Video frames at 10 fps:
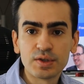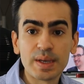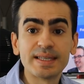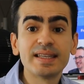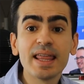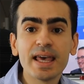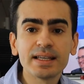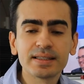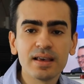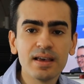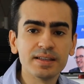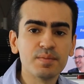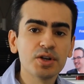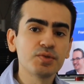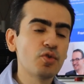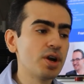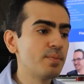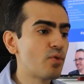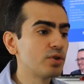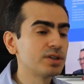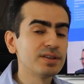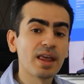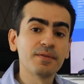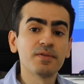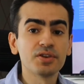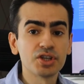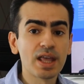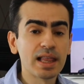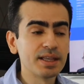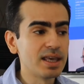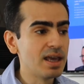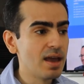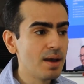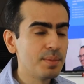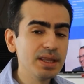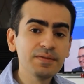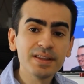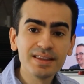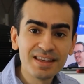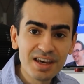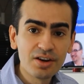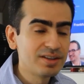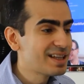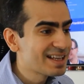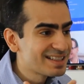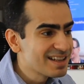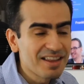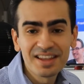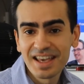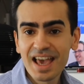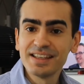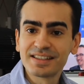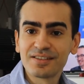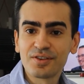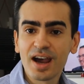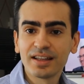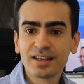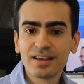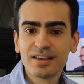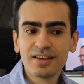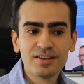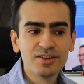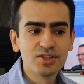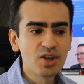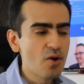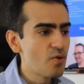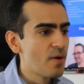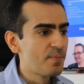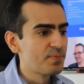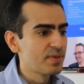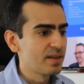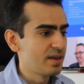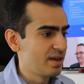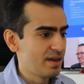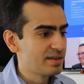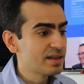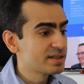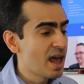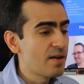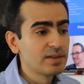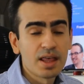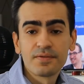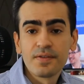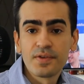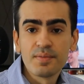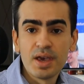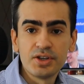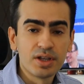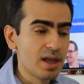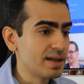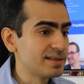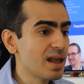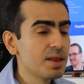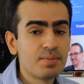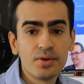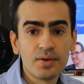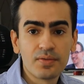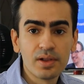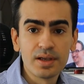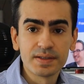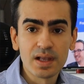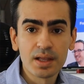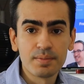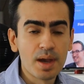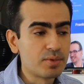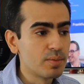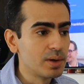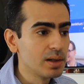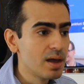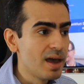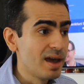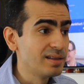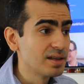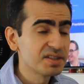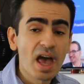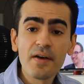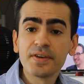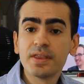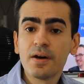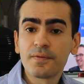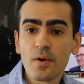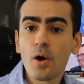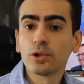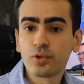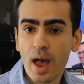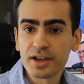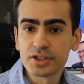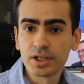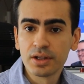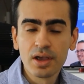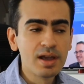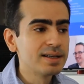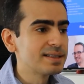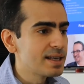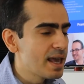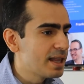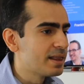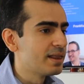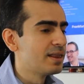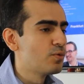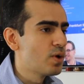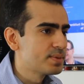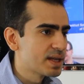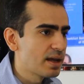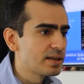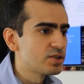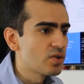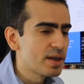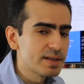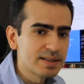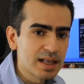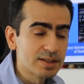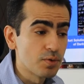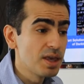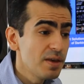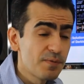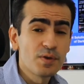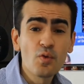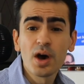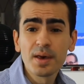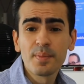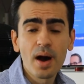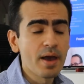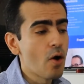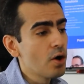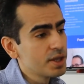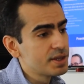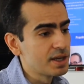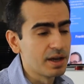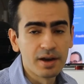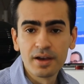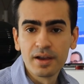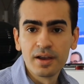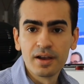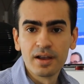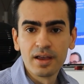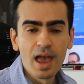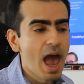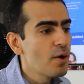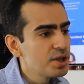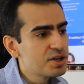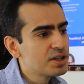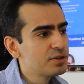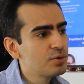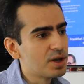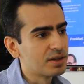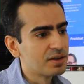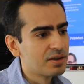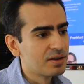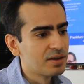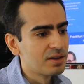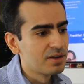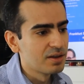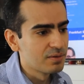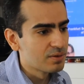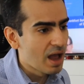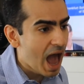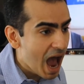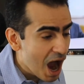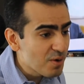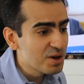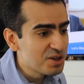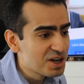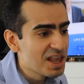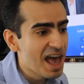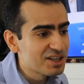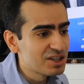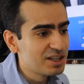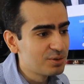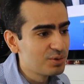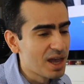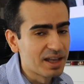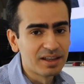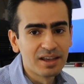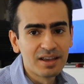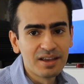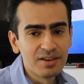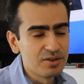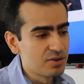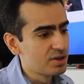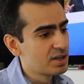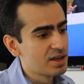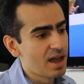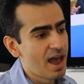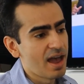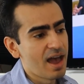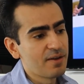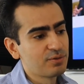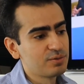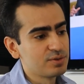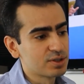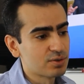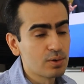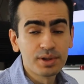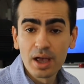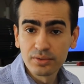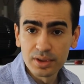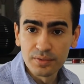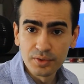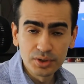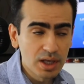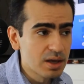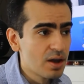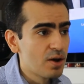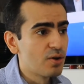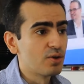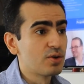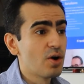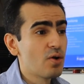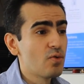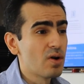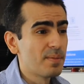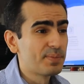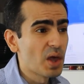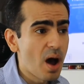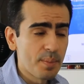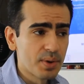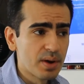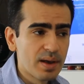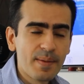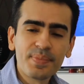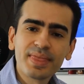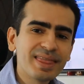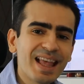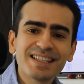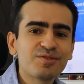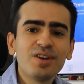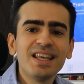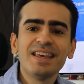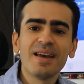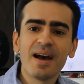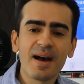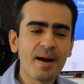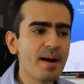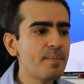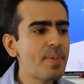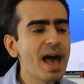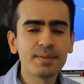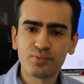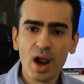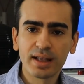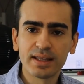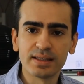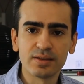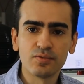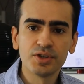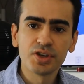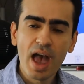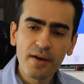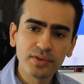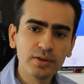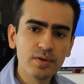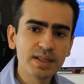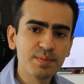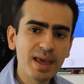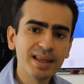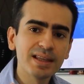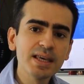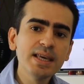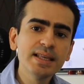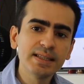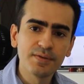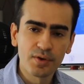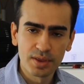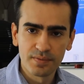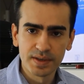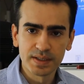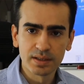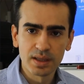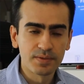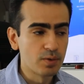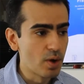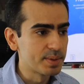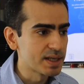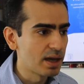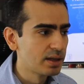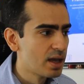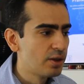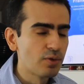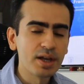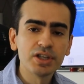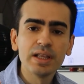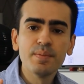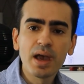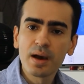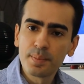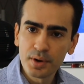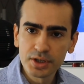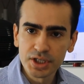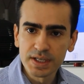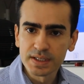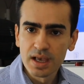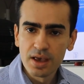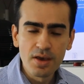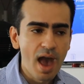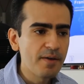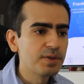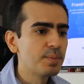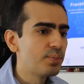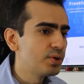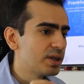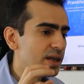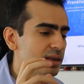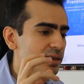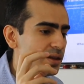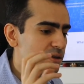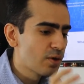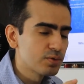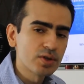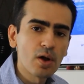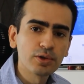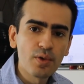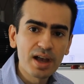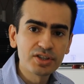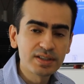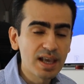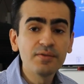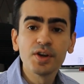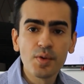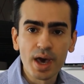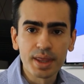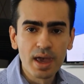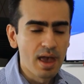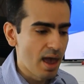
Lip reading: So aesthetics is much more important than functionality. But even here, that's not the case, right? So it doesn't have a lot of information. It's not beautiful. It's not memorable. It doesn't have enough call to action. Because again, the website is trying to sell. So if you want to buy auditing, how are you going to do it? How are you going to actually do that? You're going to have to scroll down to the footer or go up top. That's really a bad practice. What you have to do is make it easy for the visitor of the website to actually make a purchase. You have to put in those call to actions everywhere.